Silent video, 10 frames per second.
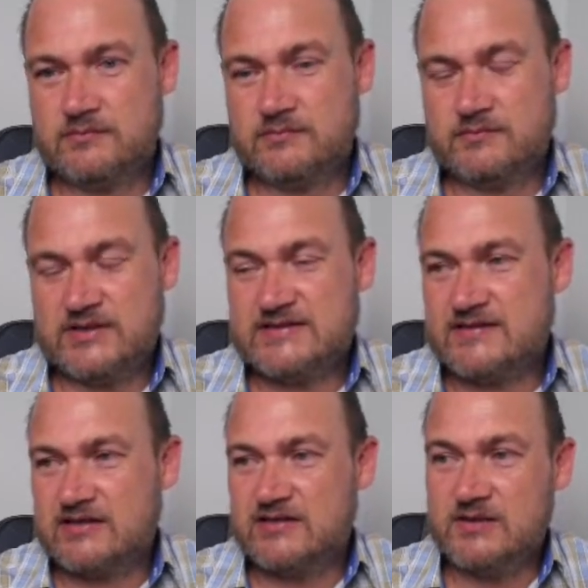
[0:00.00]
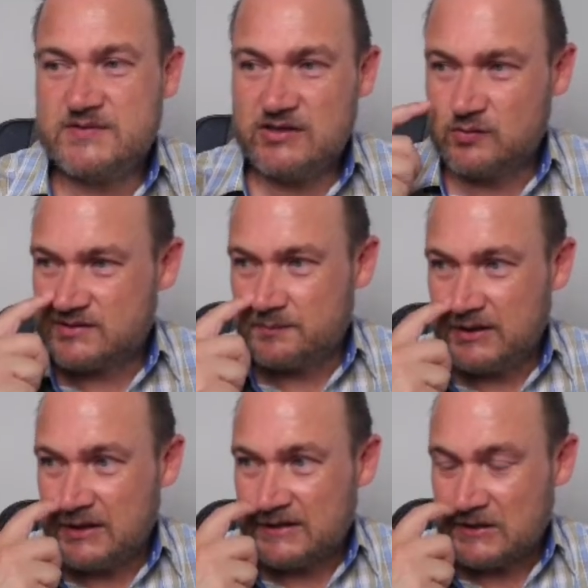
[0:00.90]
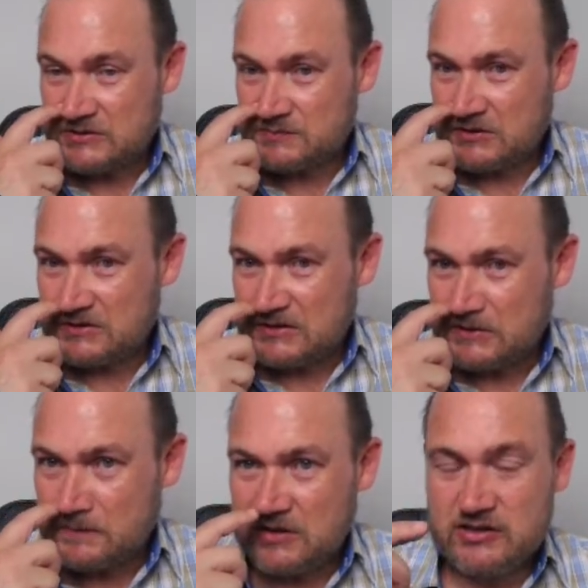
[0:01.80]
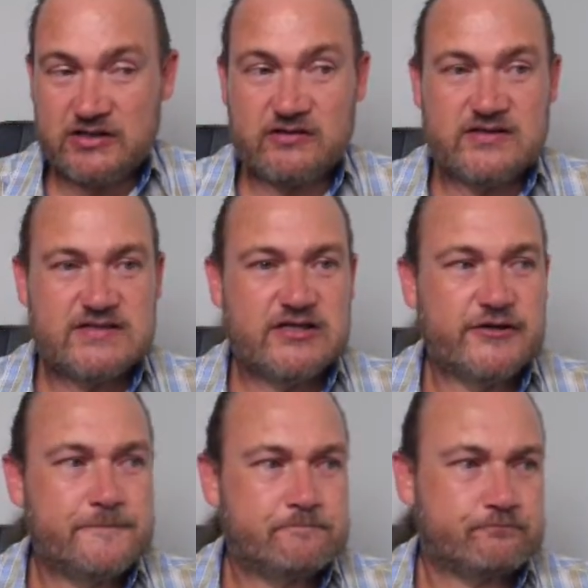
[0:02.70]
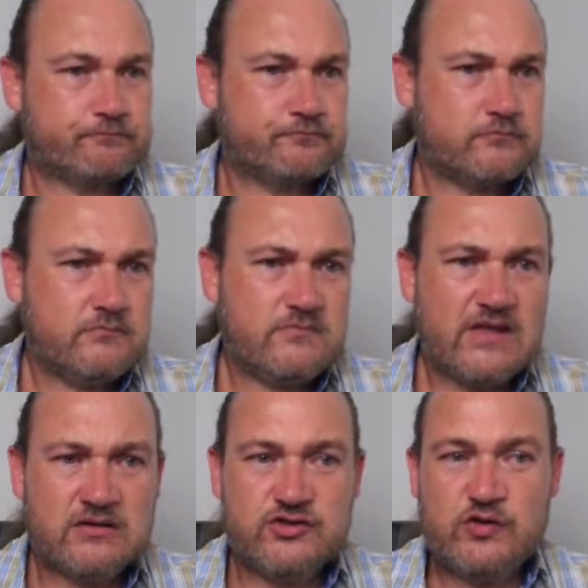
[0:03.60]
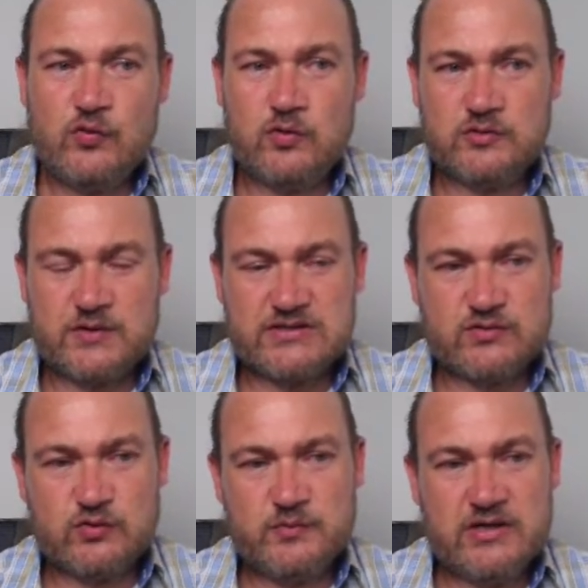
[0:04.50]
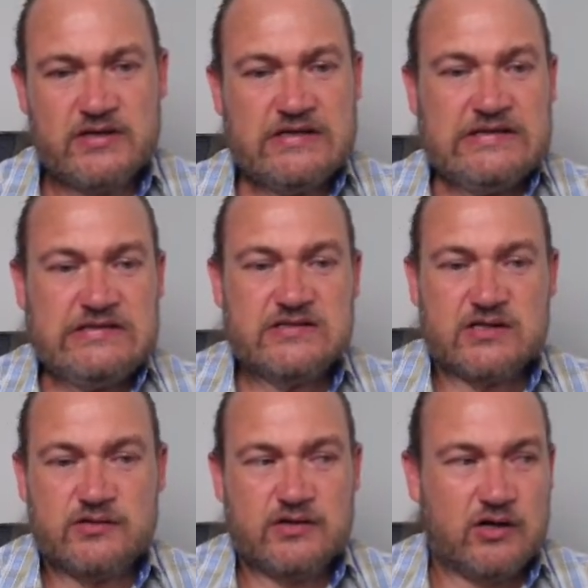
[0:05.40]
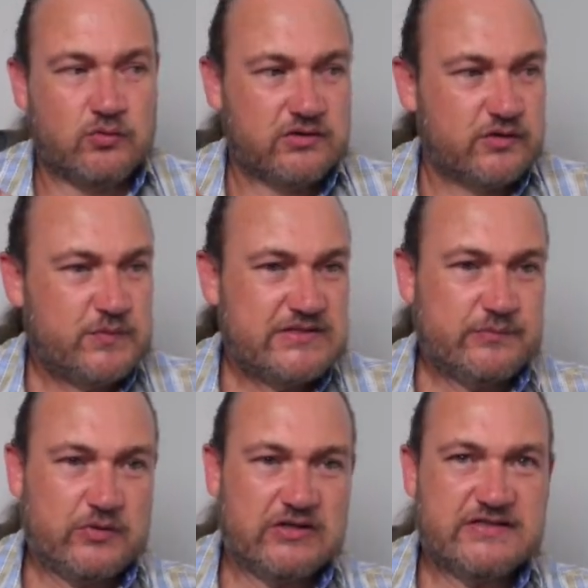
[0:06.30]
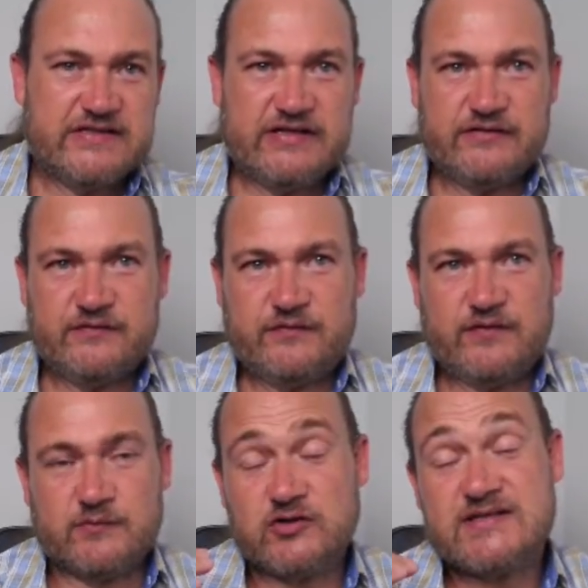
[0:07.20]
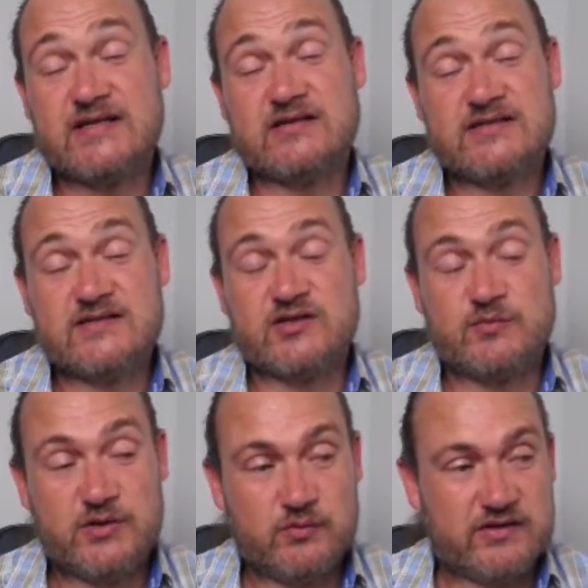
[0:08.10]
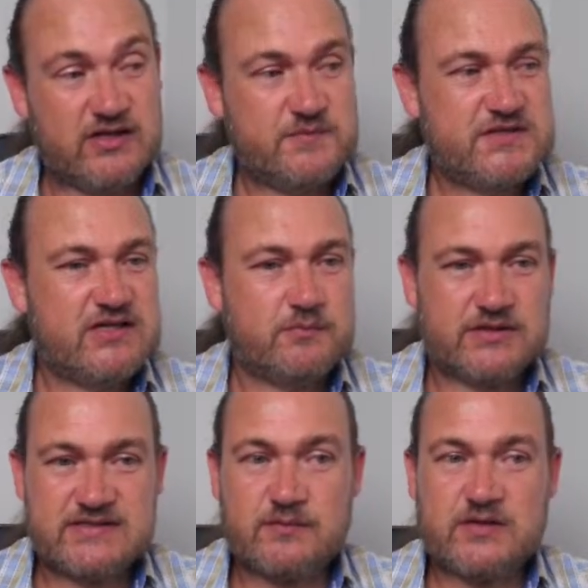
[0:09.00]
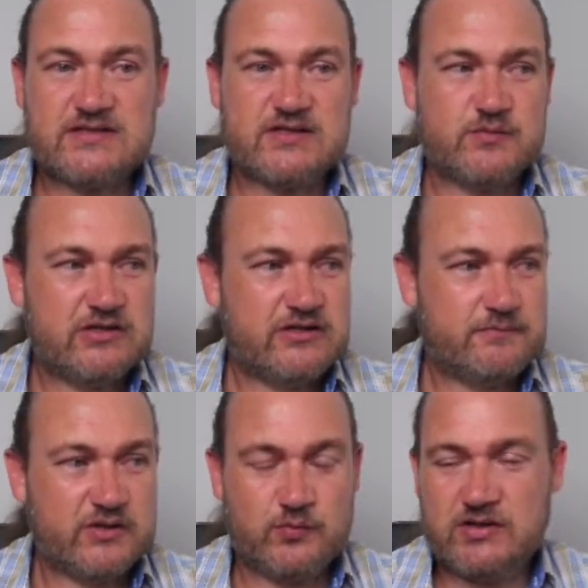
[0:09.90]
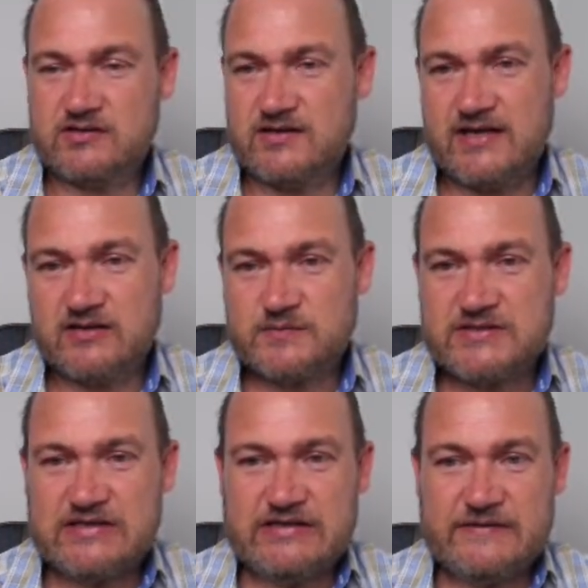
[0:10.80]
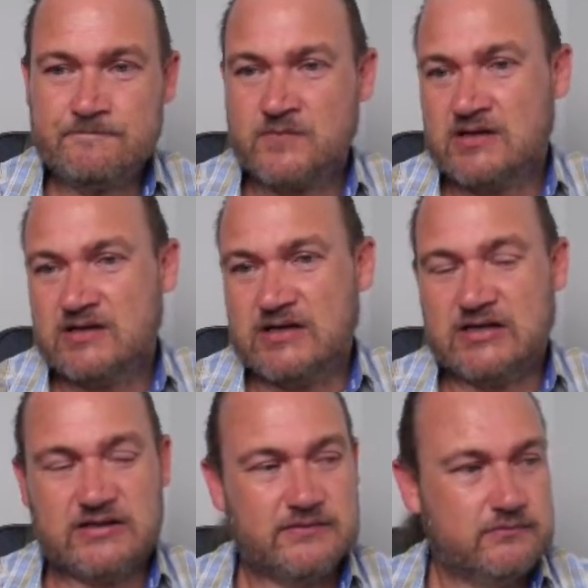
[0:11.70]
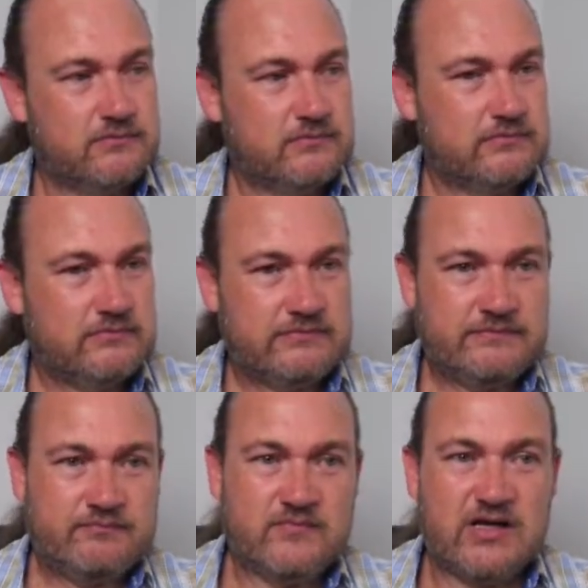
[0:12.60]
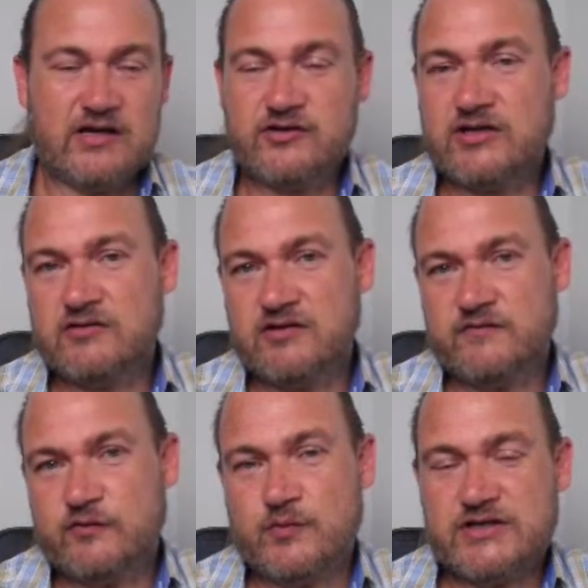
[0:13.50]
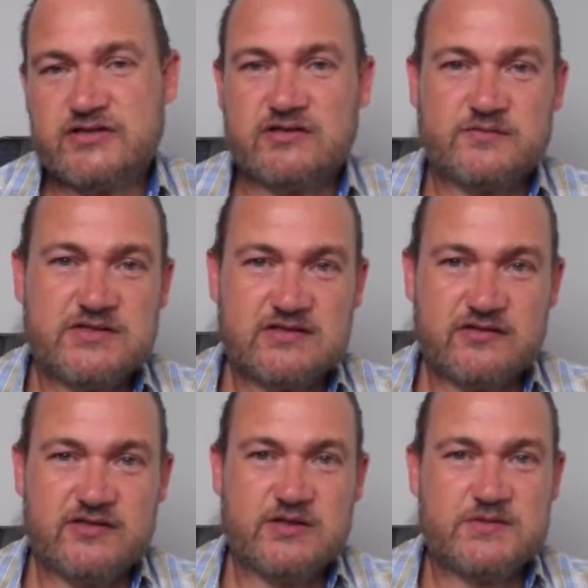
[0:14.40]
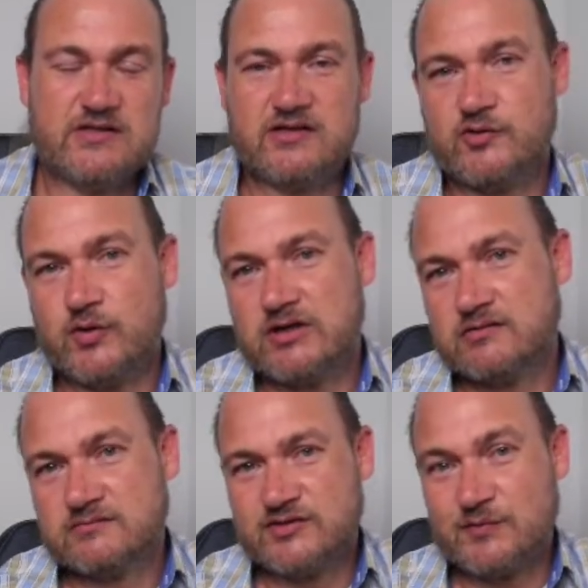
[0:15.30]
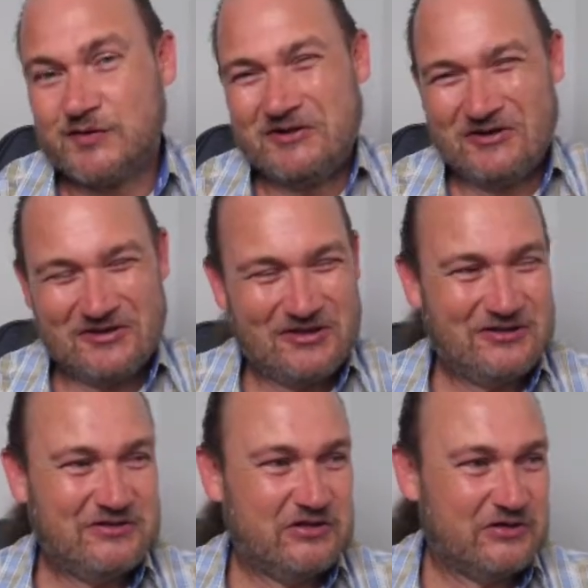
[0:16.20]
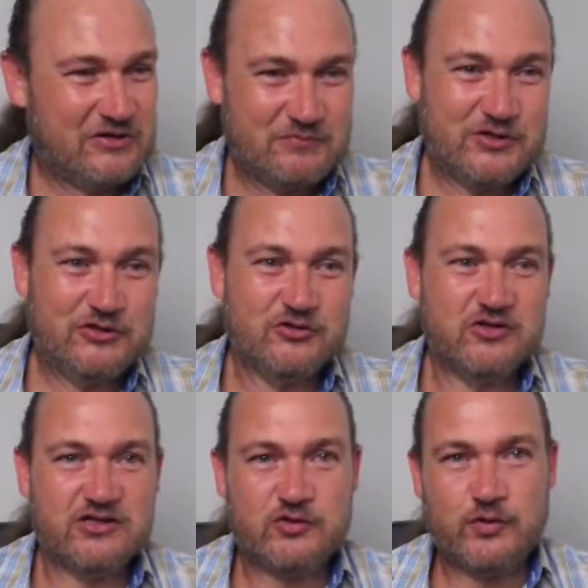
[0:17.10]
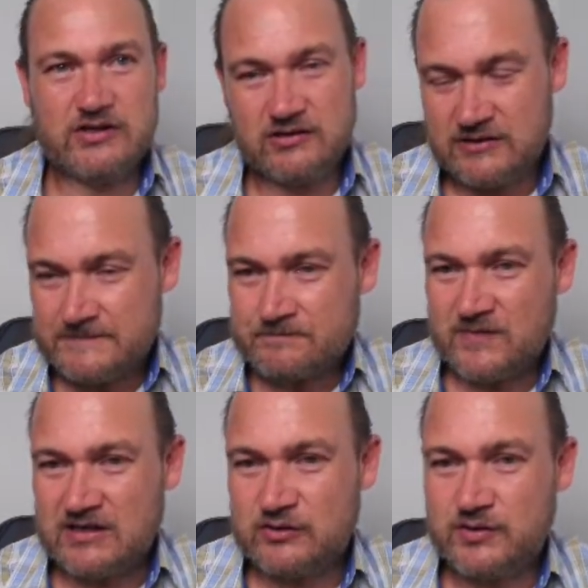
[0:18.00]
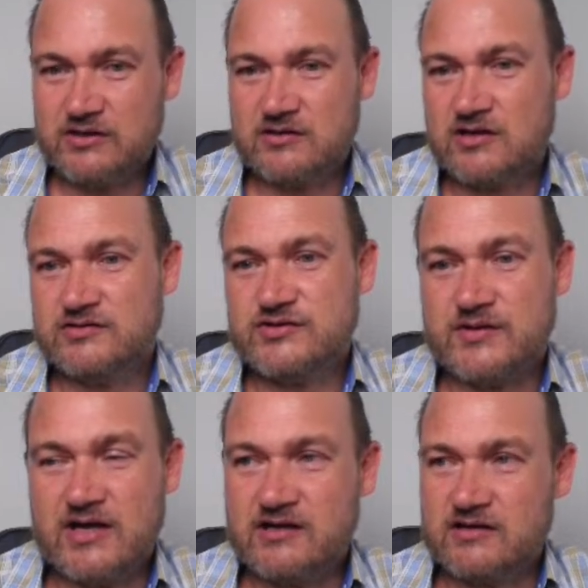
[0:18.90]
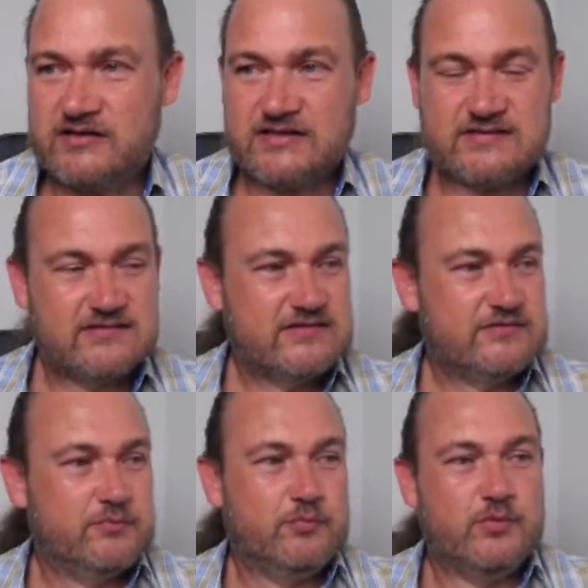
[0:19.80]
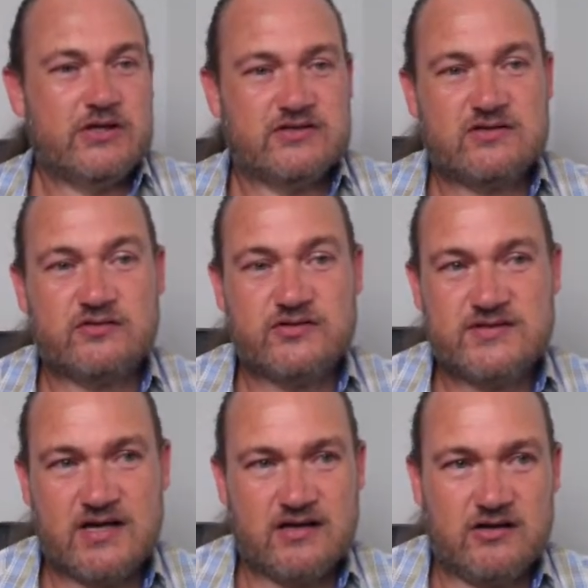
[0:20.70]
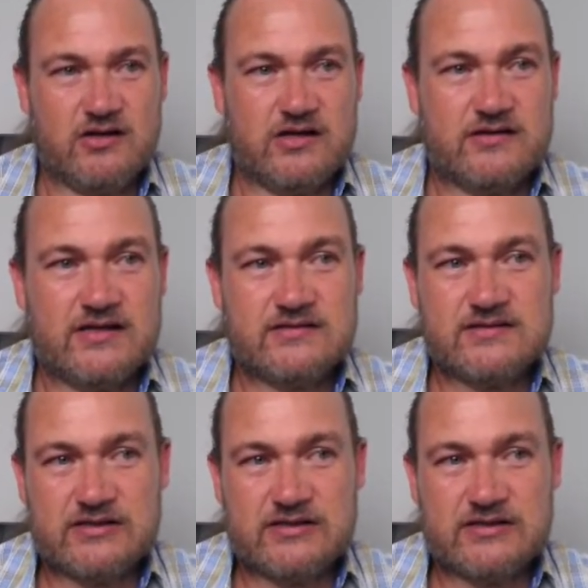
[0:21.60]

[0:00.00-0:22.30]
Let's take DeepSeek was a big announcement earlier this year, took the world by storm. So I will not be surprised if, I'm not saying this is going to be with DeepSeek, but something similar. But we're going to end up saying, I don't know the information. I'm just going to DeepSeek it quick, something like that. Like I'm going to Google it quick. We're going to go to an AI we're going to start using AI like that